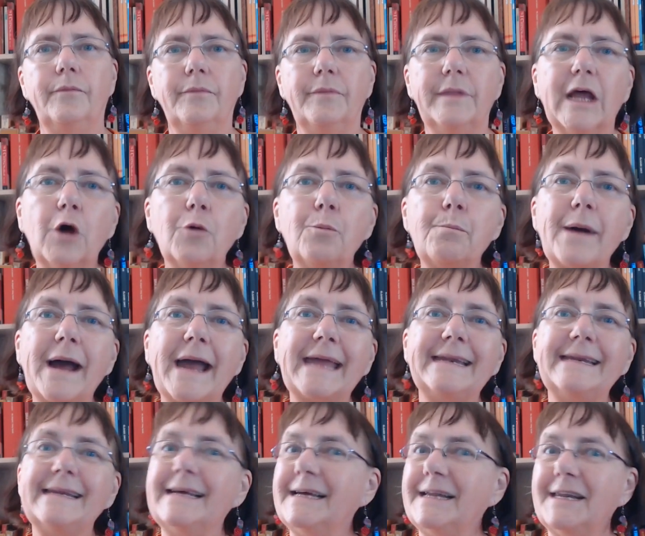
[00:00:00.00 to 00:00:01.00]
No
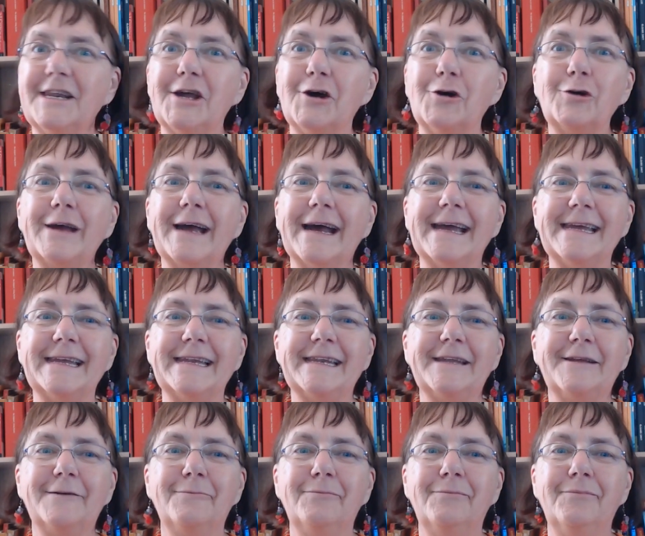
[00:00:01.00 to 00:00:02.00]
pain, no
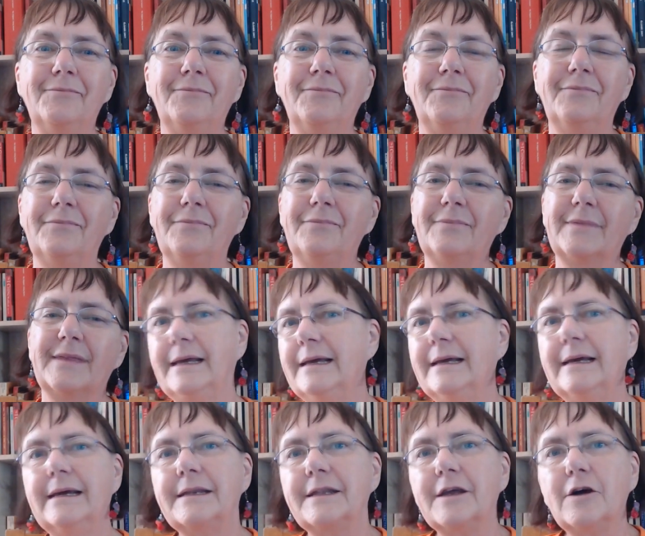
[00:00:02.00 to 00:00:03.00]
gain.
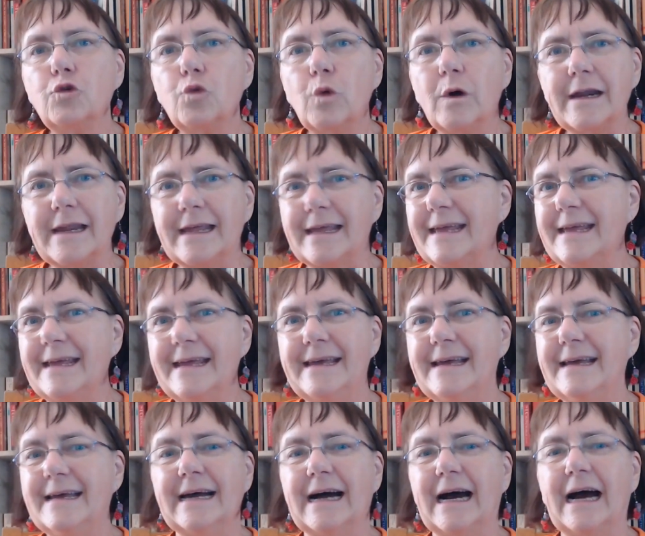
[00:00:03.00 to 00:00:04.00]
Don't worry,
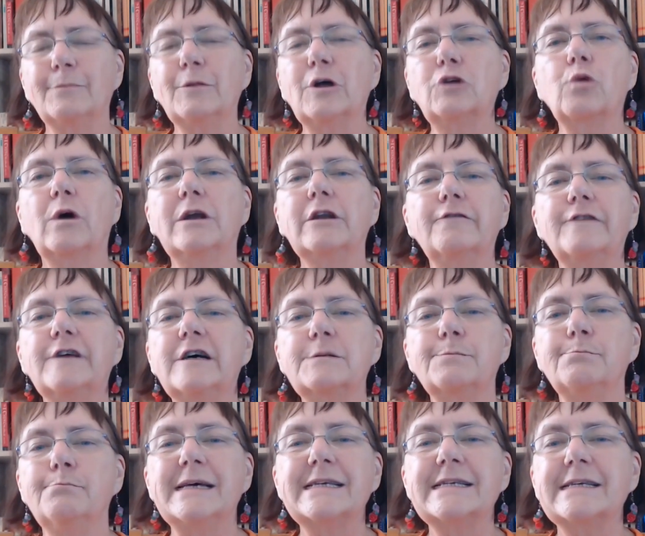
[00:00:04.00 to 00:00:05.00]
I'm not one of
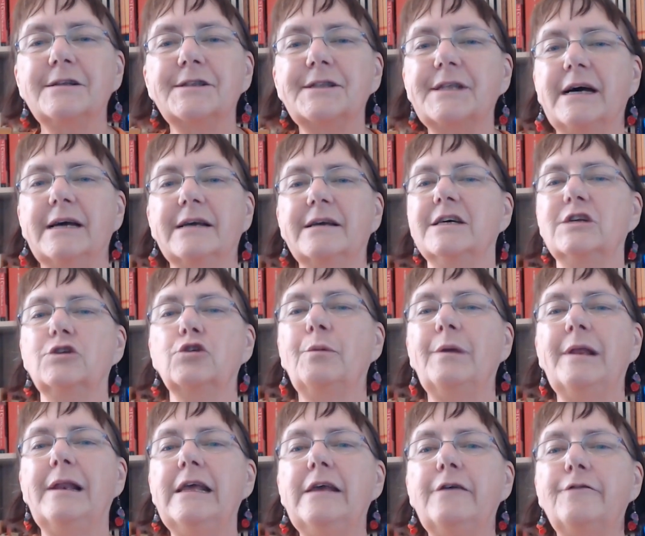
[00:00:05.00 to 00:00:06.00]
those muscle tigers who
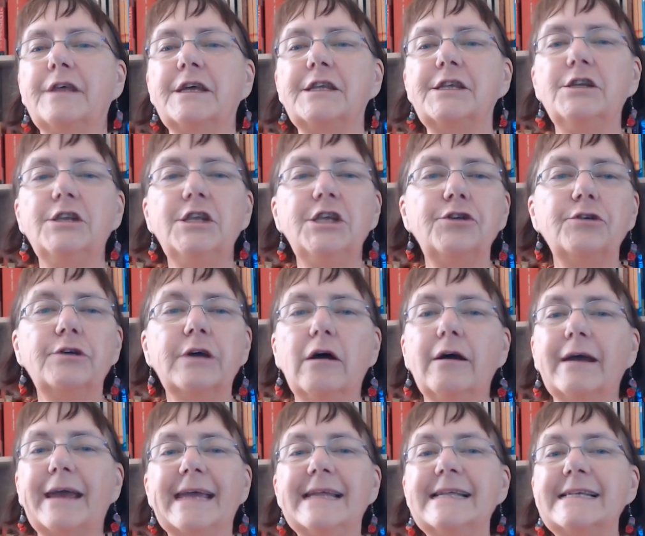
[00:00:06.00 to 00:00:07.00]
believe that you need to go
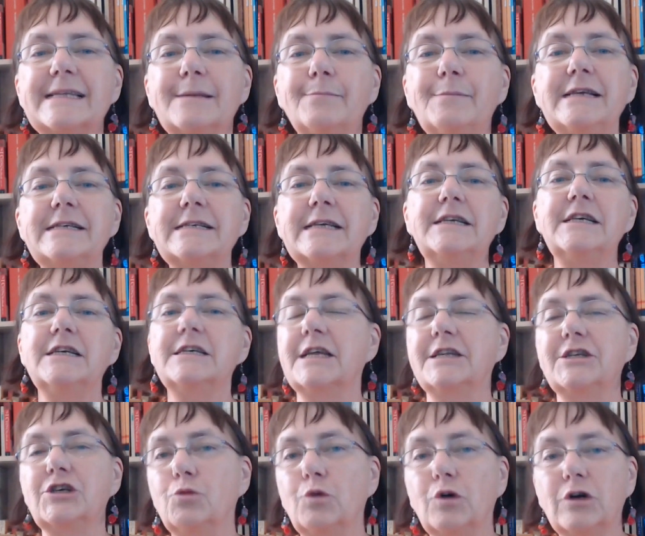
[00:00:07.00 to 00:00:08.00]
against the messages
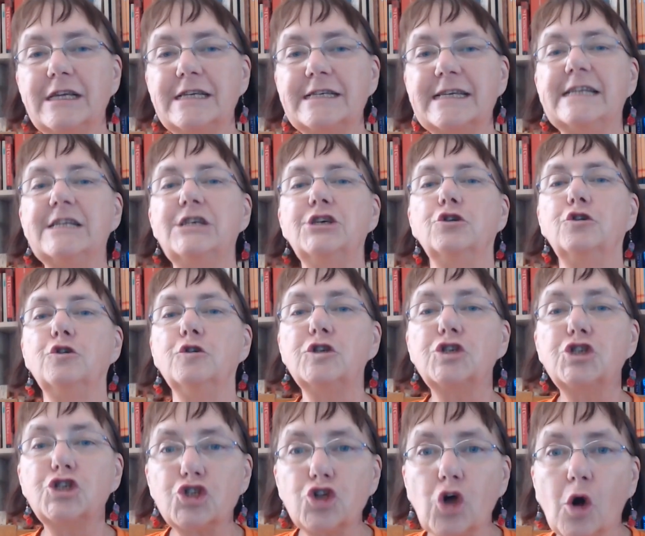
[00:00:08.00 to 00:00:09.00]
that your body sends you to
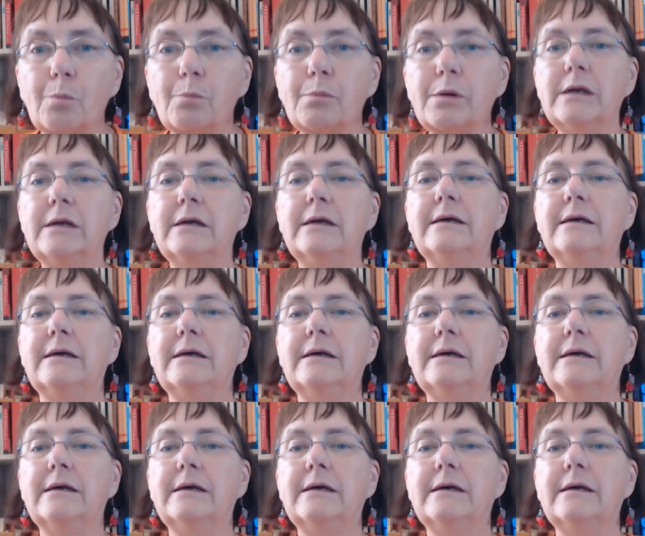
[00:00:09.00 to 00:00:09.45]
stop,